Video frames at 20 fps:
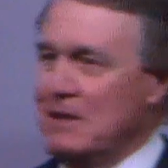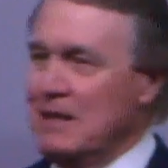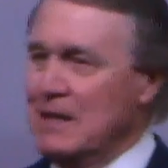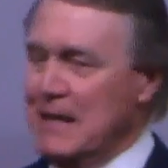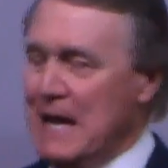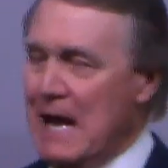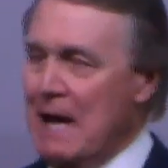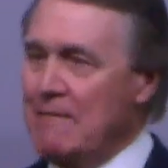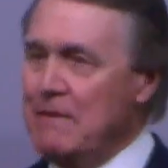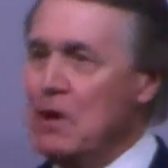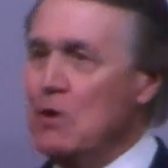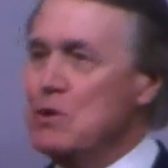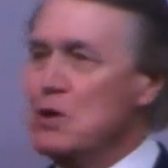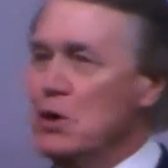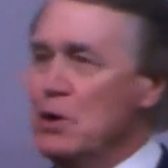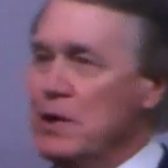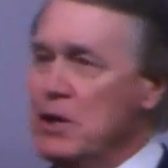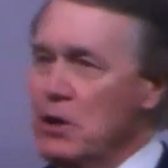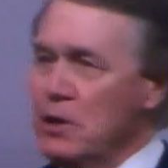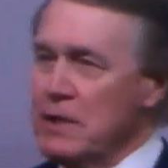and I know
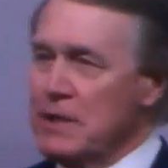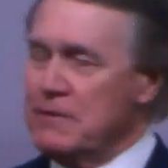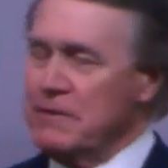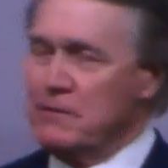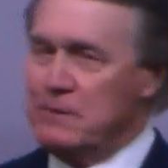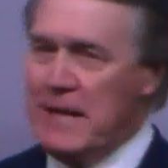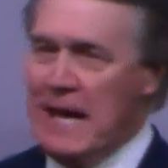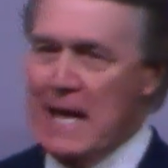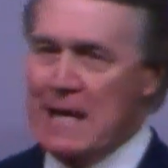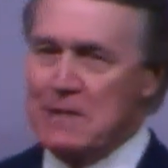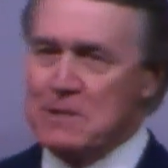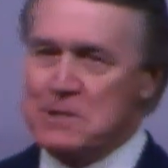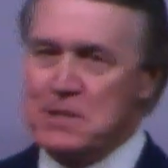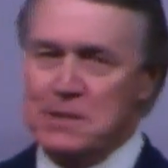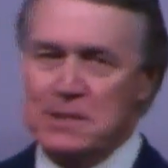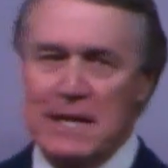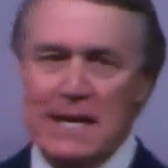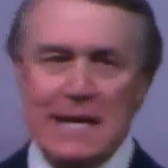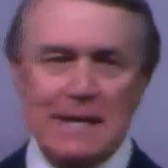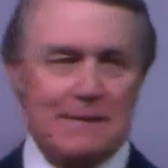you're hearing from candidates
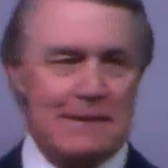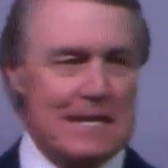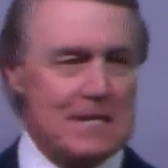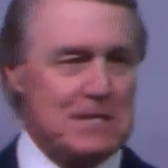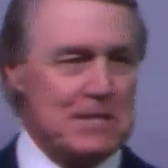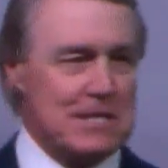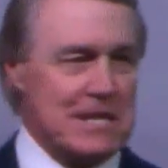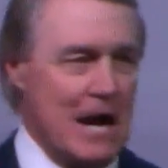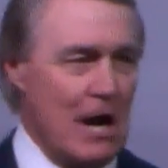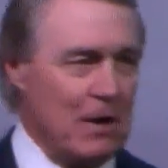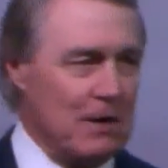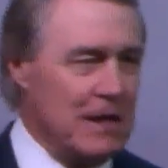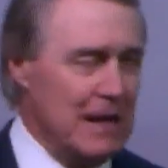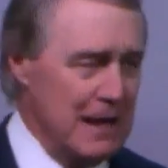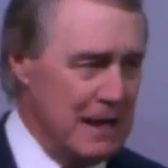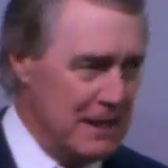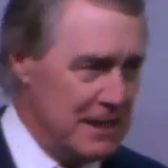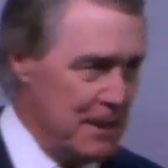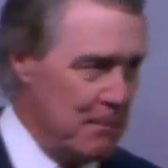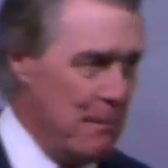today, and this is our
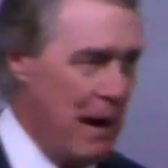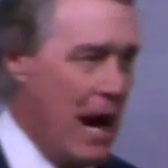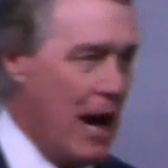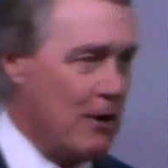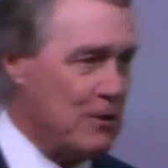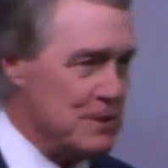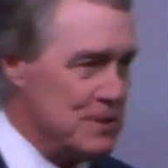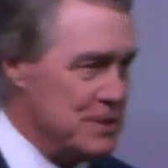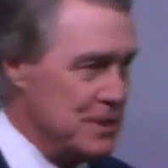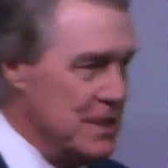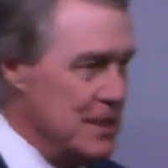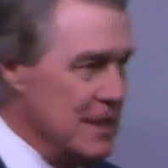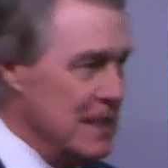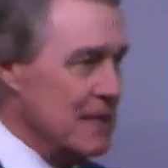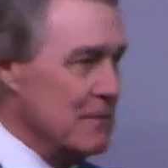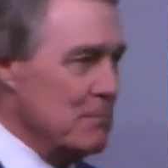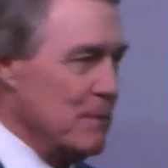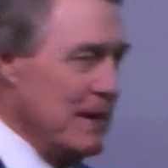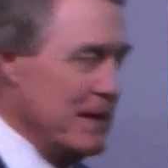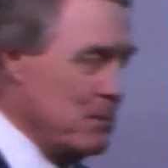democracy
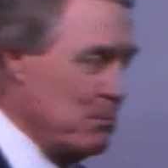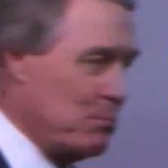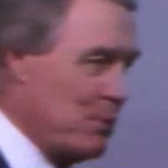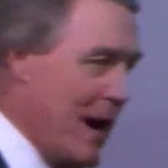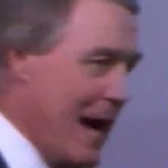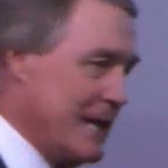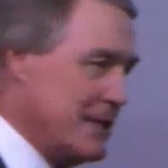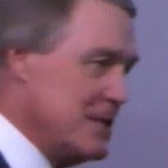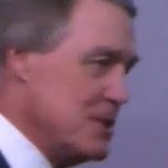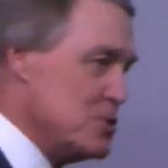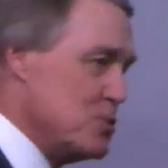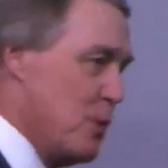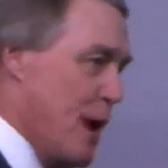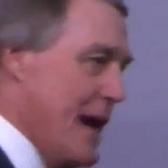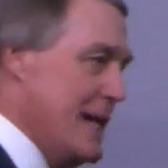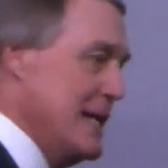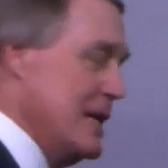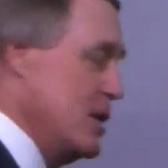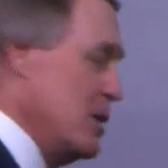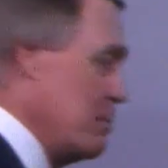in practice
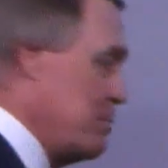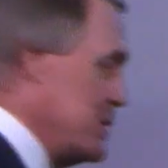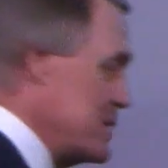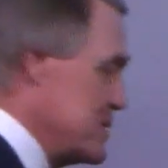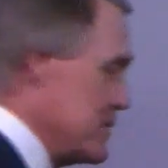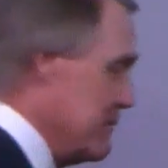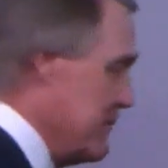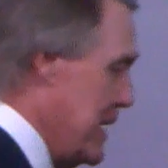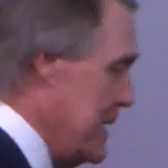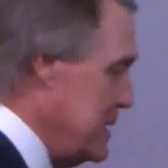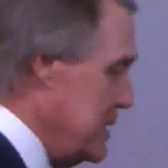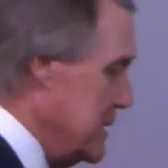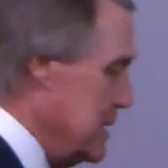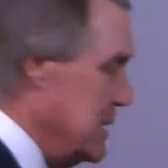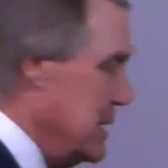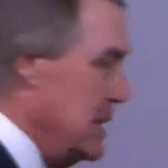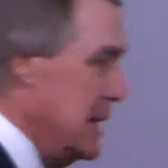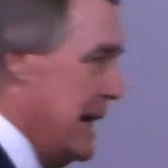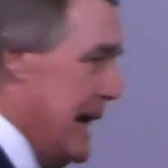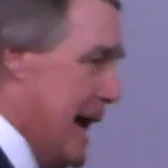right here in
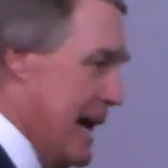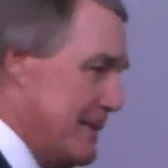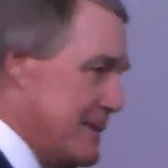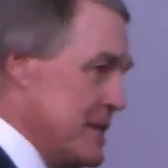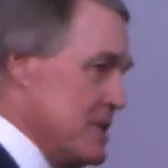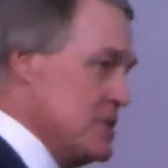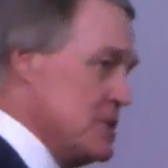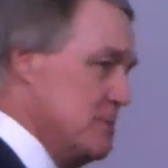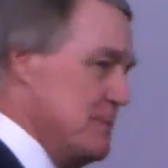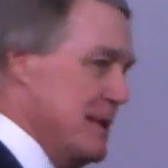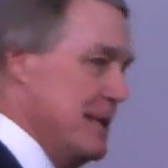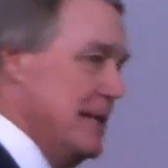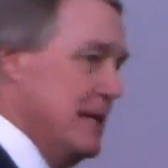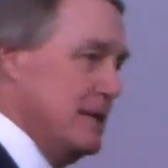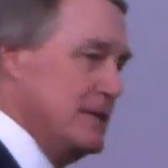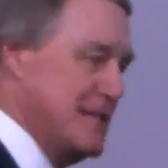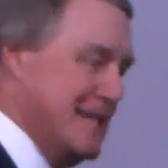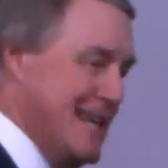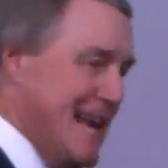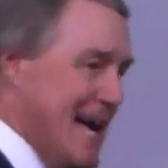Pennsylvania at this
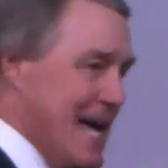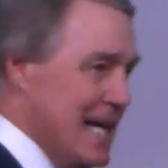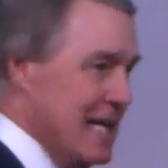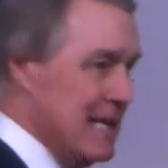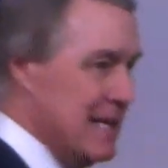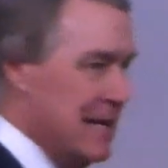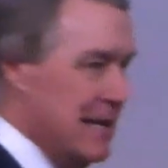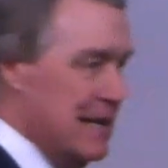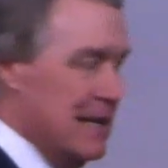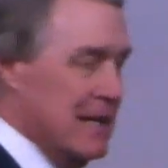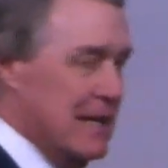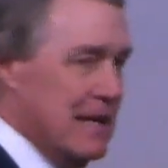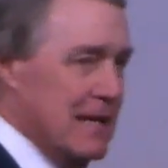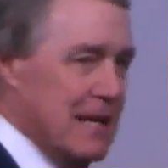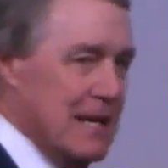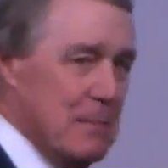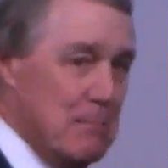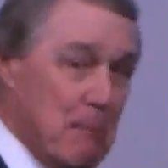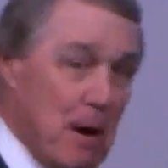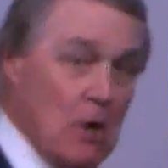meeting today.
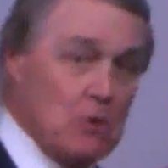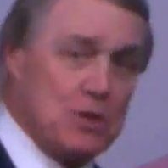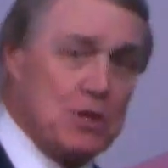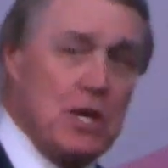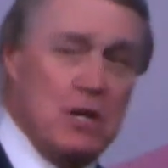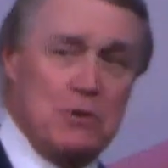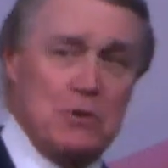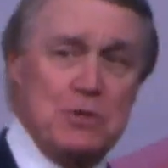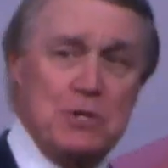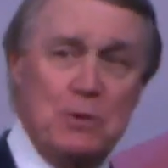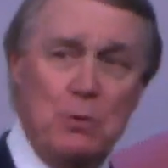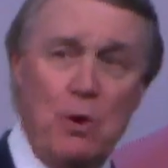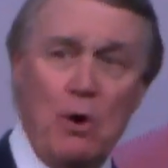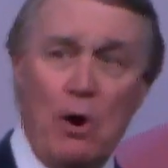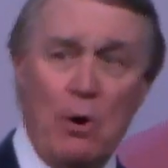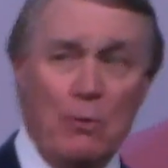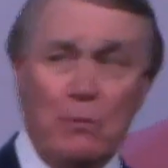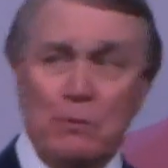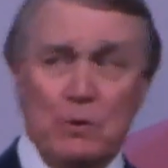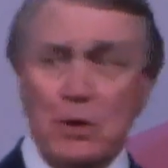In most countries in the
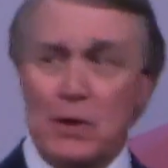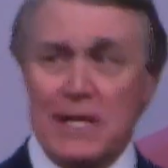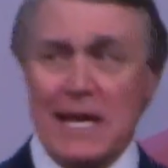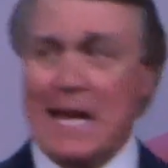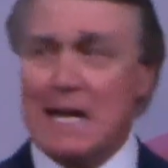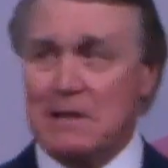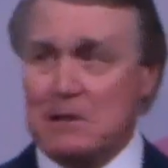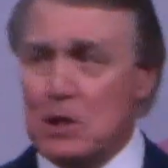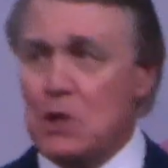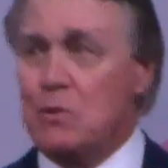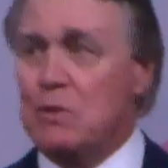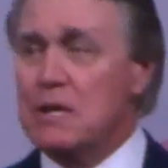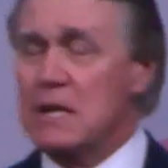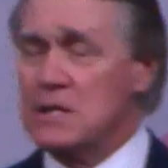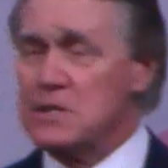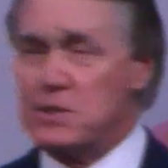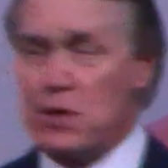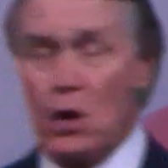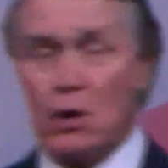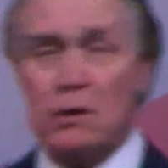world, you can't do
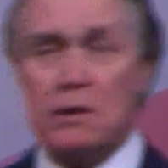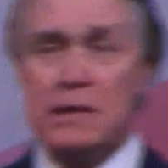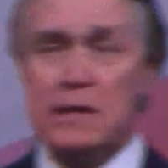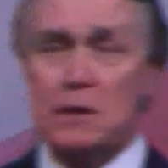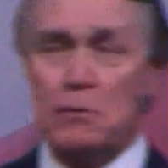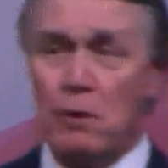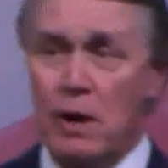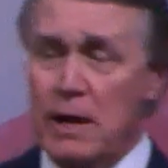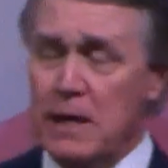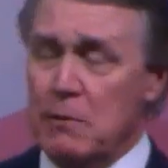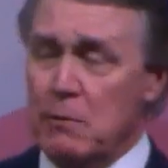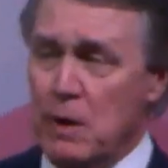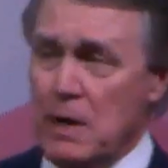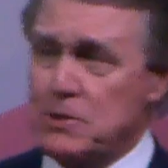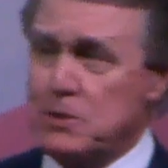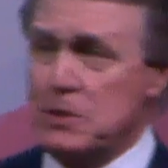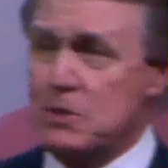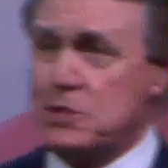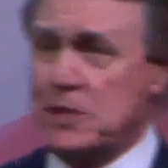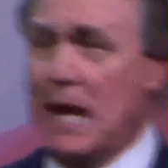this. Certainly in
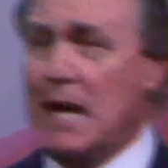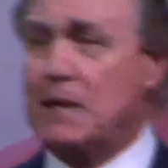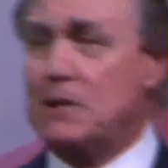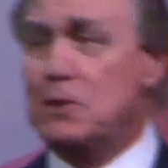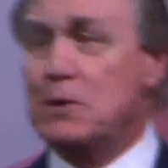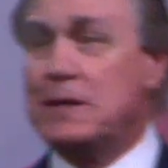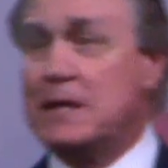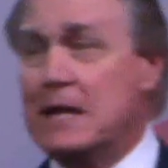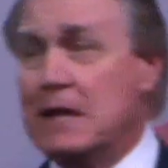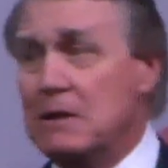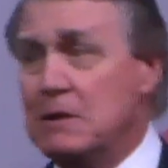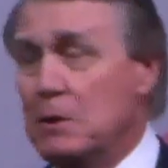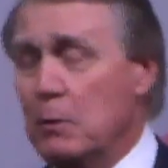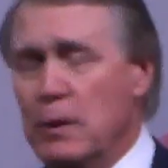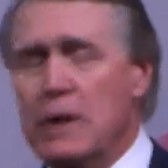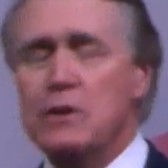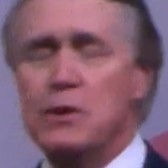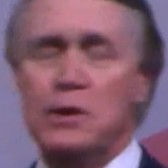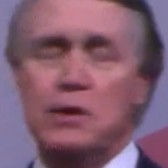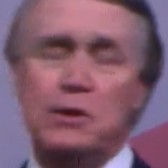Russia and China, you can't do it.
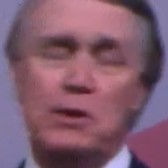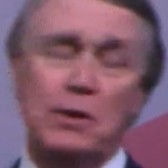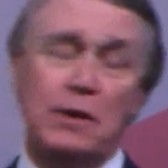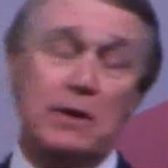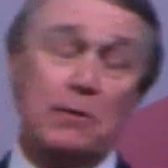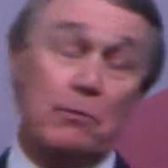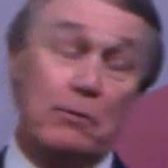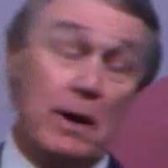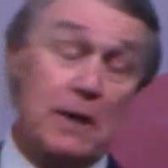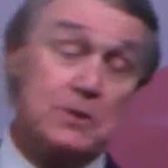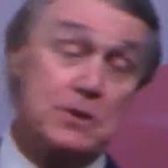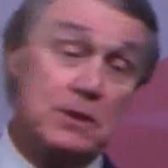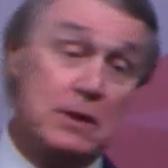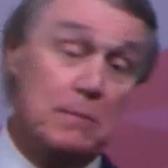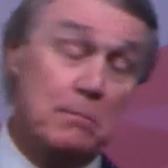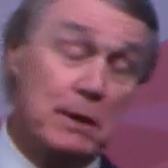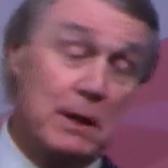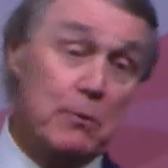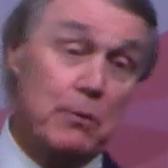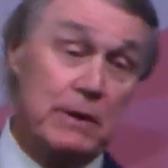Well, you can do it in
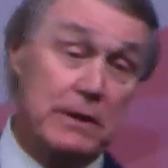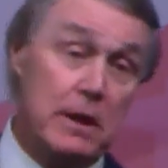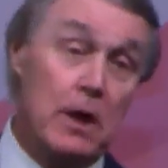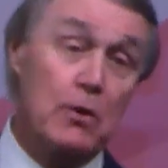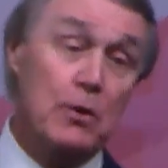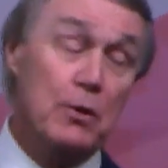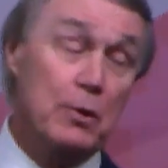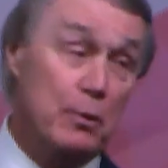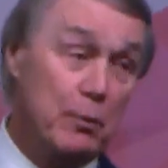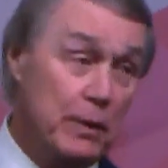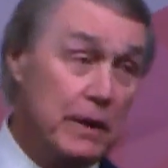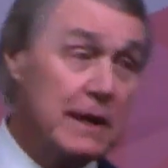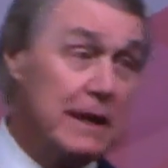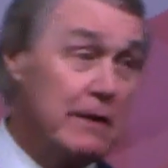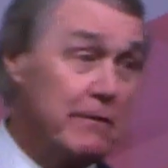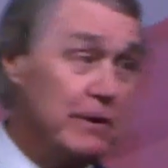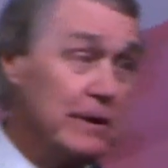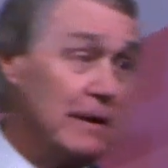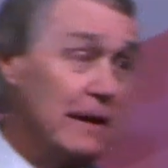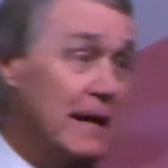Russia, but we know who will win
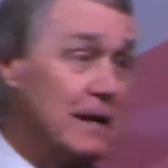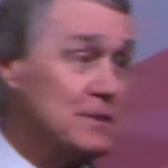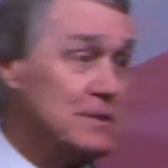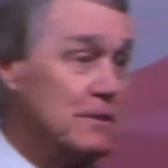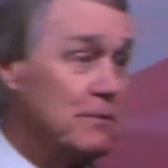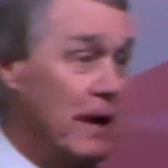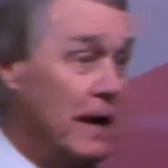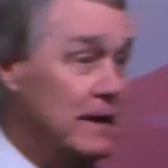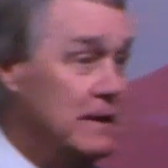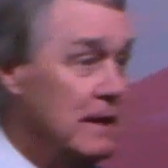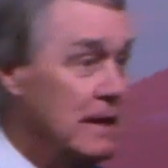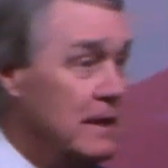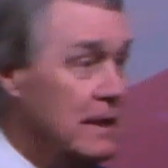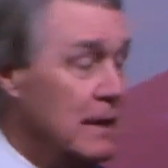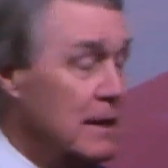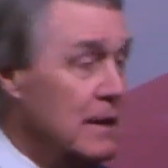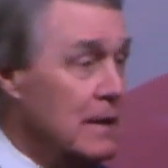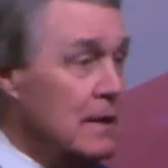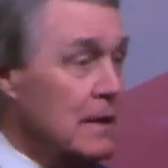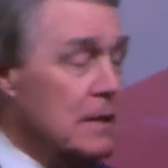every election, right?
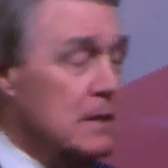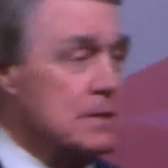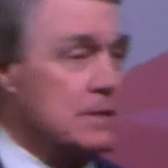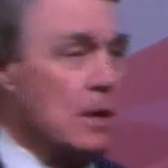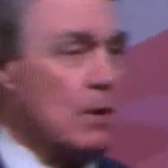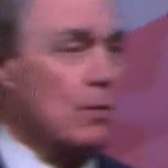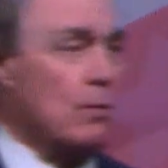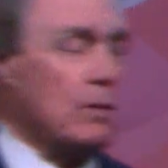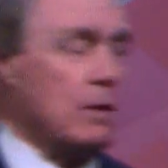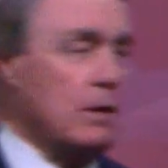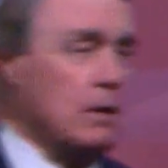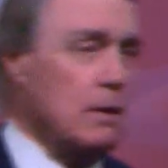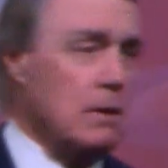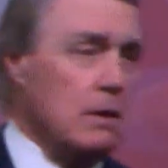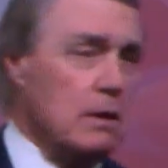So